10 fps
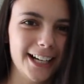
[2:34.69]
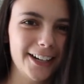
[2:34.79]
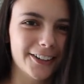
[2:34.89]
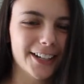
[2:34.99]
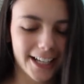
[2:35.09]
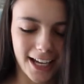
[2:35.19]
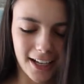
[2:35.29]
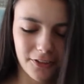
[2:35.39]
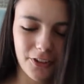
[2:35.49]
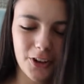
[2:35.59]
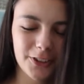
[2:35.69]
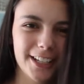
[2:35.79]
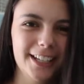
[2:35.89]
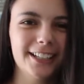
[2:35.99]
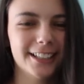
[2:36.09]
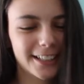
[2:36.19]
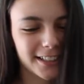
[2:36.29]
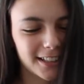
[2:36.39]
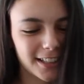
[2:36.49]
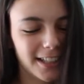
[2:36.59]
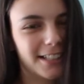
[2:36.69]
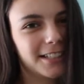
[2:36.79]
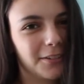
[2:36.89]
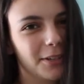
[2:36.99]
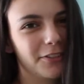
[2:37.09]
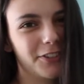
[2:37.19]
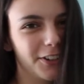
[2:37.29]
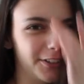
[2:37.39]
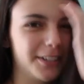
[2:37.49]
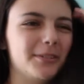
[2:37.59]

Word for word: Oh, yeah, phone. That's not my phone,